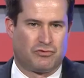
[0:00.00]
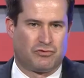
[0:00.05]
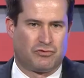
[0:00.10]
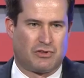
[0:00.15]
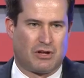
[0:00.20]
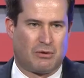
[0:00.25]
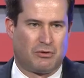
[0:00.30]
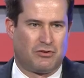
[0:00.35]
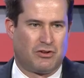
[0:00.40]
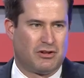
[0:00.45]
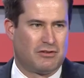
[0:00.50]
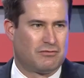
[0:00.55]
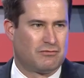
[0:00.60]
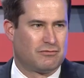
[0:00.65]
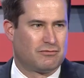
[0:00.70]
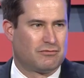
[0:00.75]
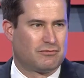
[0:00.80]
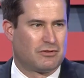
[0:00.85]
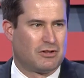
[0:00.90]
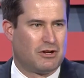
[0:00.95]
that was it.
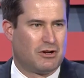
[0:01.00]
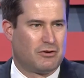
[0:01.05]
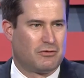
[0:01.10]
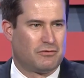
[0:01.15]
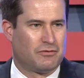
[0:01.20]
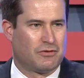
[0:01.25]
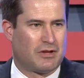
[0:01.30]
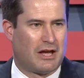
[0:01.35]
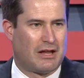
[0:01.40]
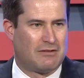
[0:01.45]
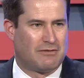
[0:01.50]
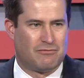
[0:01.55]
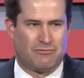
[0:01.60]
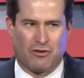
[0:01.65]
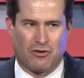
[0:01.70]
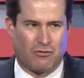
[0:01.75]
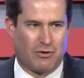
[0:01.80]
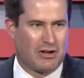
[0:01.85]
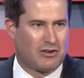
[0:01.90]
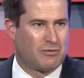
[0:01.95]
You know, for
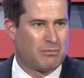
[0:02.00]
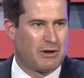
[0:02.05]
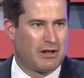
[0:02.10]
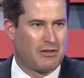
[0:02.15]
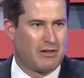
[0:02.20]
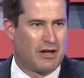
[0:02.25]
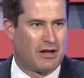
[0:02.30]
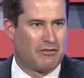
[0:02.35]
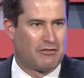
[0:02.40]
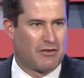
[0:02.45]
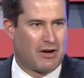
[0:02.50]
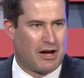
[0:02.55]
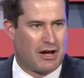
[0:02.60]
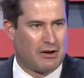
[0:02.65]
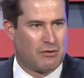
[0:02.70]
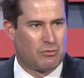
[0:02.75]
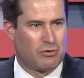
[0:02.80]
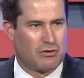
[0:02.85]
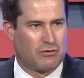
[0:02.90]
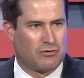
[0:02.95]
the rest of my life, I
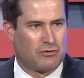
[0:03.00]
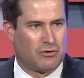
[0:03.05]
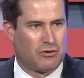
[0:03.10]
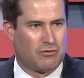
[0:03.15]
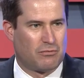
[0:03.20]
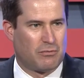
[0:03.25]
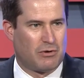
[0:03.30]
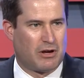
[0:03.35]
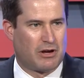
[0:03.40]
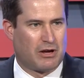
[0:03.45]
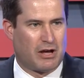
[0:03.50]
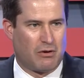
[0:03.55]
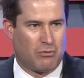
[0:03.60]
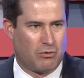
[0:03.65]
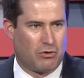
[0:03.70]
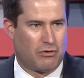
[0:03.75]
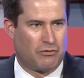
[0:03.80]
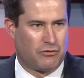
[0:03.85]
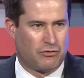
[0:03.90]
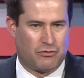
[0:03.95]
will have
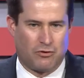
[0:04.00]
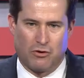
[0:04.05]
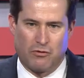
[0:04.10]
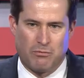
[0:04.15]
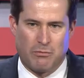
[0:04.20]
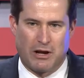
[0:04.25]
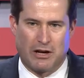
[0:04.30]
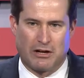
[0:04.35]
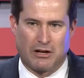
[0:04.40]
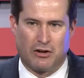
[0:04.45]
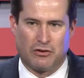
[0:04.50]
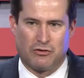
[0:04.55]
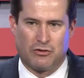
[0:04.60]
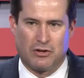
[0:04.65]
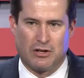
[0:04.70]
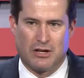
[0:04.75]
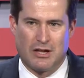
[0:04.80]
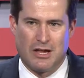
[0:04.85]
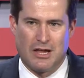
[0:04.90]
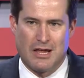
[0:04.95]
served my
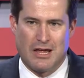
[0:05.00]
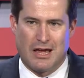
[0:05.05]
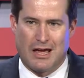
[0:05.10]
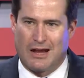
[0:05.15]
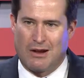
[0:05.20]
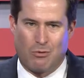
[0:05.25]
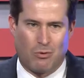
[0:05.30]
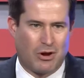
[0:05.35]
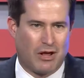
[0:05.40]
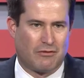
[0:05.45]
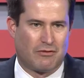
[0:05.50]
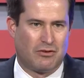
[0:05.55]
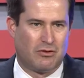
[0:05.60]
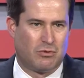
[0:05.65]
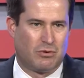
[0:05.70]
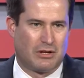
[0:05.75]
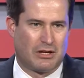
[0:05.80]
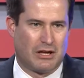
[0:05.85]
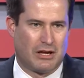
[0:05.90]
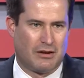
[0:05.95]
country, and I won't have to do
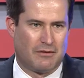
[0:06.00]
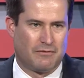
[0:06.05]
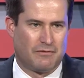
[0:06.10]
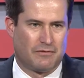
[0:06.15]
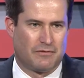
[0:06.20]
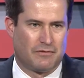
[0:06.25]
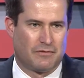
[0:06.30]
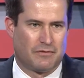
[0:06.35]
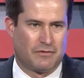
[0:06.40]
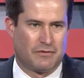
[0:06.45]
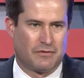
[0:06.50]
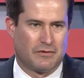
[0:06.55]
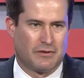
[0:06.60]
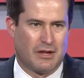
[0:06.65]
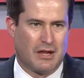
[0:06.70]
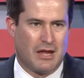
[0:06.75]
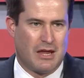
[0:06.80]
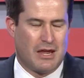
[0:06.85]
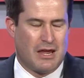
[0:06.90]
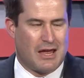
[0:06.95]
it again.
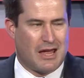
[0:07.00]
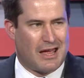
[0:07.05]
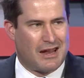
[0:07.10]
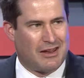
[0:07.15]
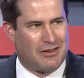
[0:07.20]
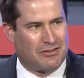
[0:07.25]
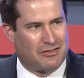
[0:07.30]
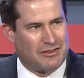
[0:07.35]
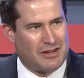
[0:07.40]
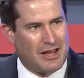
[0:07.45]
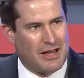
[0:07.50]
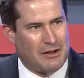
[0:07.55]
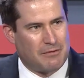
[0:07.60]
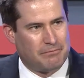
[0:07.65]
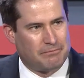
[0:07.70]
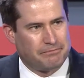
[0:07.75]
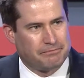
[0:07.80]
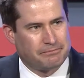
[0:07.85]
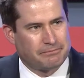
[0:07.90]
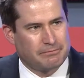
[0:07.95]
And instead,
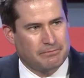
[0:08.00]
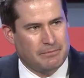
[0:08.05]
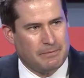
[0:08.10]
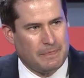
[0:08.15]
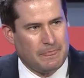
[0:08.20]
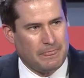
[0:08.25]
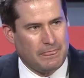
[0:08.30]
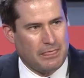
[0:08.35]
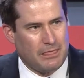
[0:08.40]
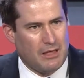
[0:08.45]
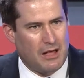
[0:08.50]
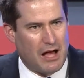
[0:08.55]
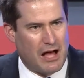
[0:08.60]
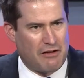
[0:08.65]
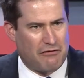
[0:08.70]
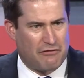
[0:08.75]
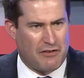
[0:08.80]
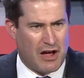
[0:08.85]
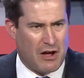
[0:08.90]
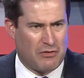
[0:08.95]
I
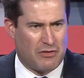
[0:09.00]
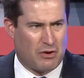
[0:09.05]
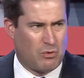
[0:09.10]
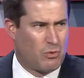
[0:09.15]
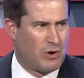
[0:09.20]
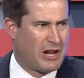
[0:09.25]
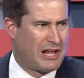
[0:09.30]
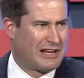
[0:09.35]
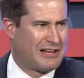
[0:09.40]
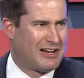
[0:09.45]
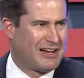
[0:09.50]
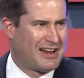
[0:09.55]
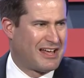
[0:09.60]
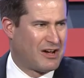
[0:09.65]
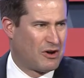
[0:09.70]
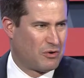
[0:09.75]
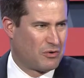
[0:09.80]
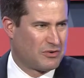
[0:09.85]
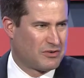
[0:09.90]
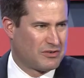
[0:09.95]
found that when I got
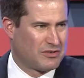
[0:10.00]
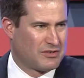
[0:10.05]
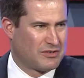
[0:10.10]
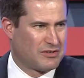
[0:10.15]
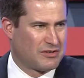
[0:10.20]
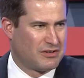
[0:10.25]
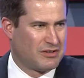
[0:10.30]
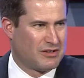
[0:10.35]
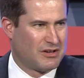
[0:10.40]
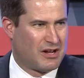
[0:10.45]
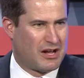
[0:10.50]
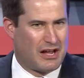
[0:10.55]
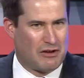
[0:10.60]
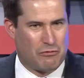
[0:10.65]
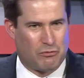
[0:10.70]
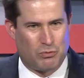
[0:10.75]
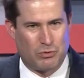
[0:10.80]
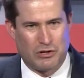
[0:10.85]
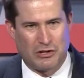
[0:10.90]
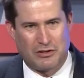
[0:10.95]
out, I
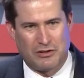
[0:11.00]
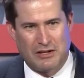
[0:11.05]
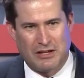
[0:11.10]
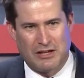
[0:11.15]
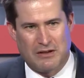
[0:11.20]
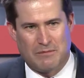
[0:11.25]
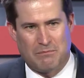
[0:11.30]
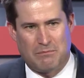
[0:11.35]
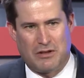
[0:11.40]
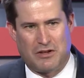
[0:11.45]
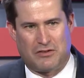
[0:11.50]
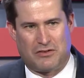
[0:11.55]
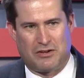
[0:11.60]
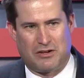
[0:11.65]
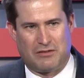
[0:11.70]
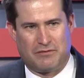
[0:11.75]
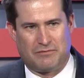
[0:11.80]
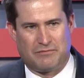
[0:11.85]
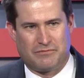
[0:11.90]
really missed it.